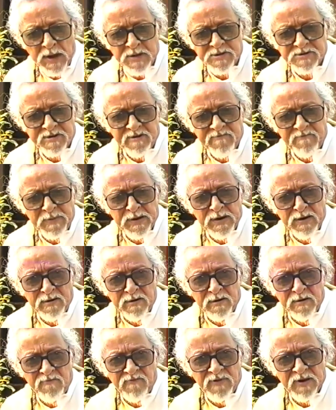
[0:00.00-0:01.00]
must have
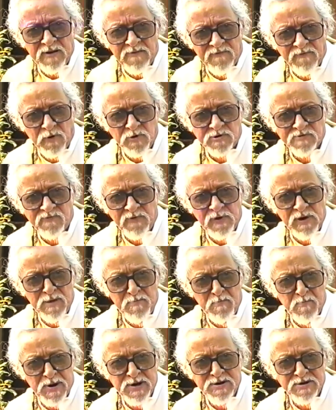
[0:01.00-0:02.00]
been very
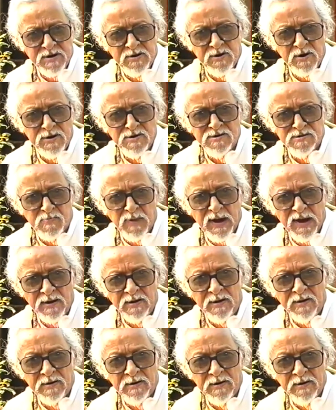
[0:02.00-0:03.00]
forcefully imprinted in his
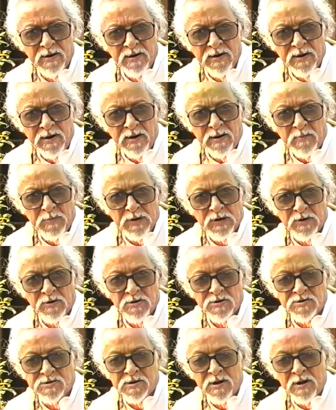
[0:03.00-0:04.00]
mind,
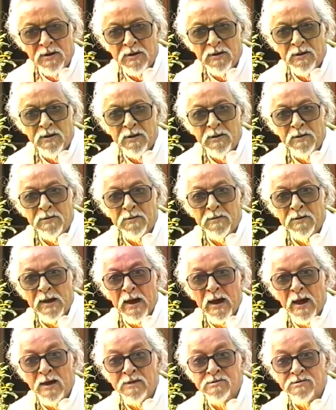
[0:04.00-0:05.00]
because
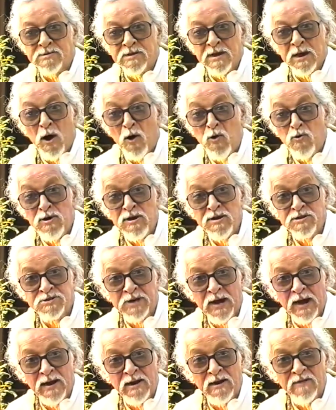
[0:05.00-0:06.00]
as the
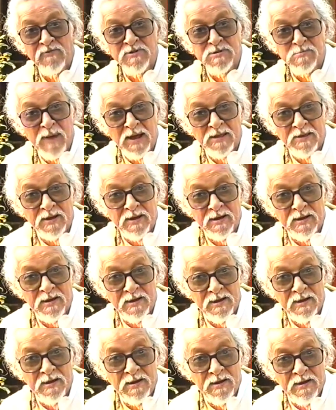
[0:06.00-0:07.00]
only child of his mother,
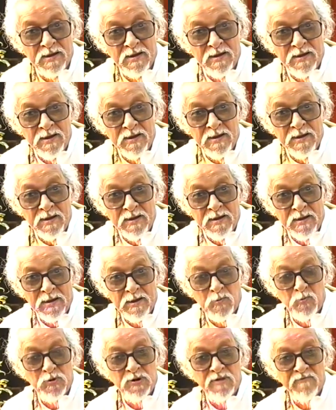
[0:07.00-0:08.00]

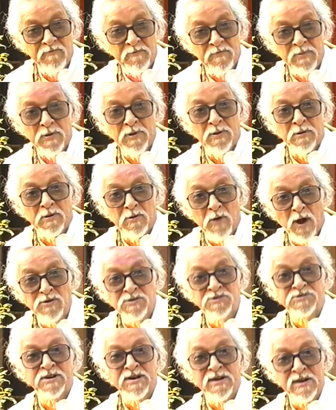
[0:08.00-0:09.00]
he would have
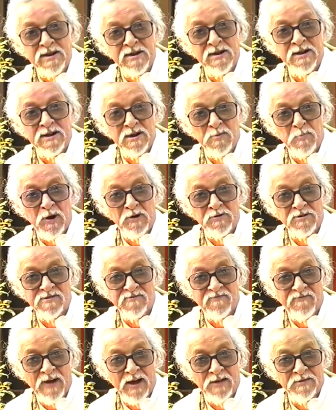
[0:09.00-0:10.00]
constantly heard about
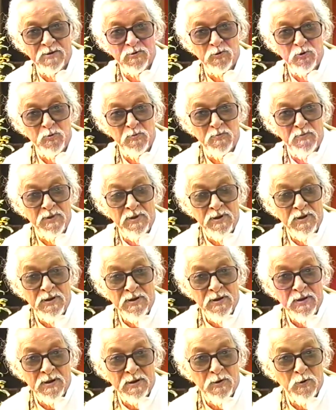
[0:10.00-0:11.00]
his father,
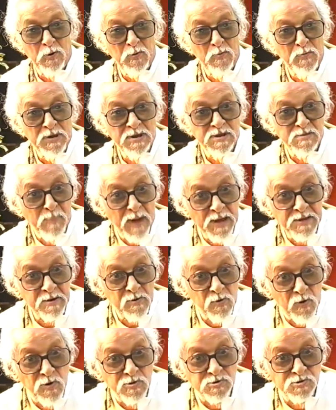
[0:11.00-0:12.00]
whom his
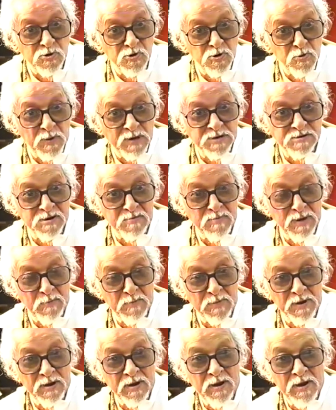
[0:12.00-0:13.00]
mother also, you must
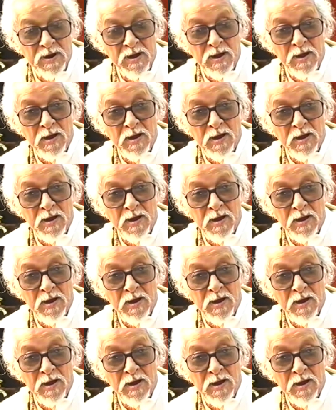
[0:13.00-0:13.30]
remember,